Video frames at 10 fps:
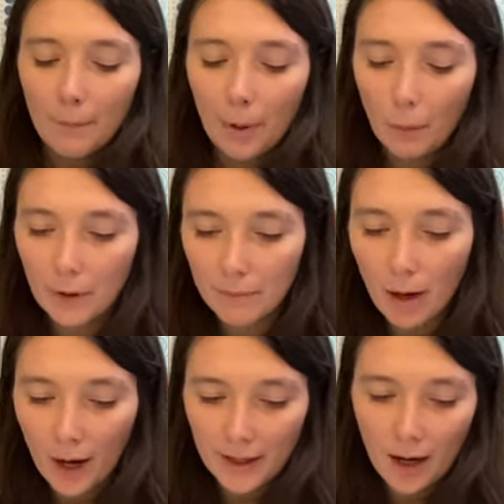but with
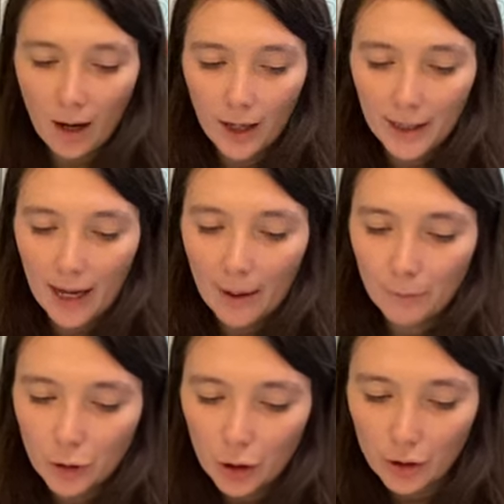mine, I
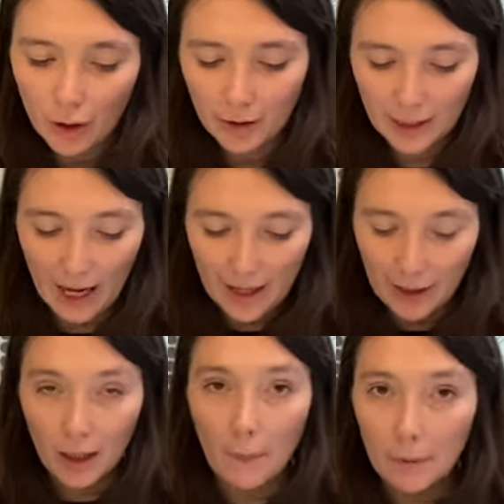am just going to
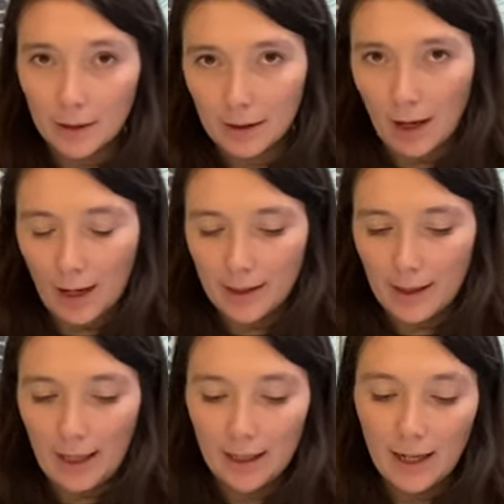add a couple of
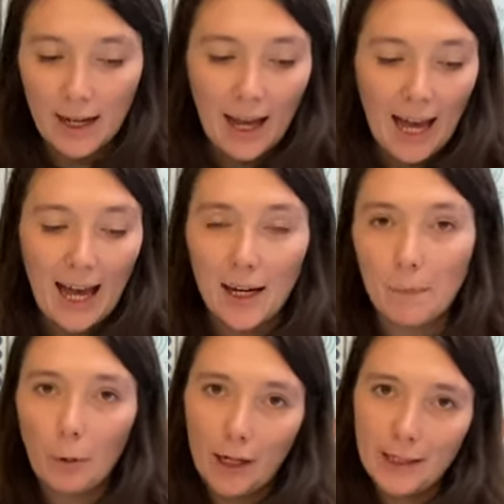stars in
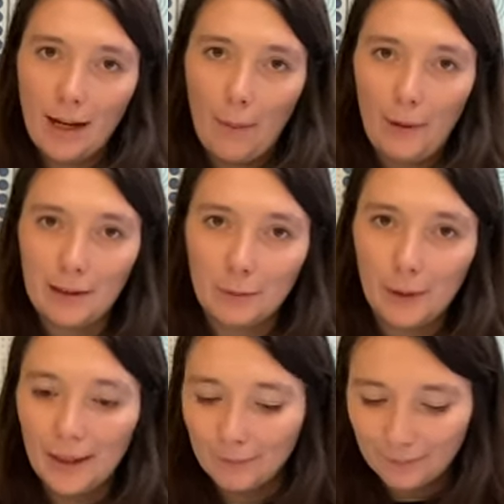and brighten it up a little
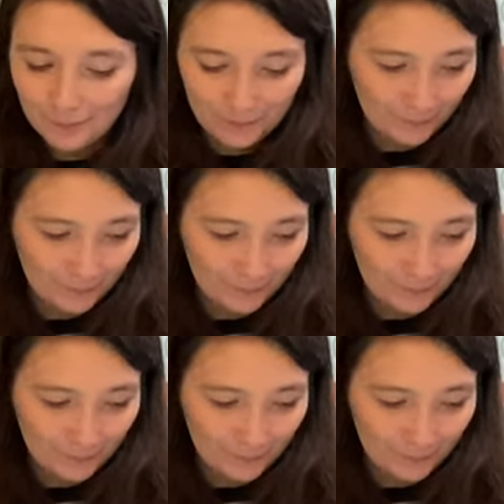bit.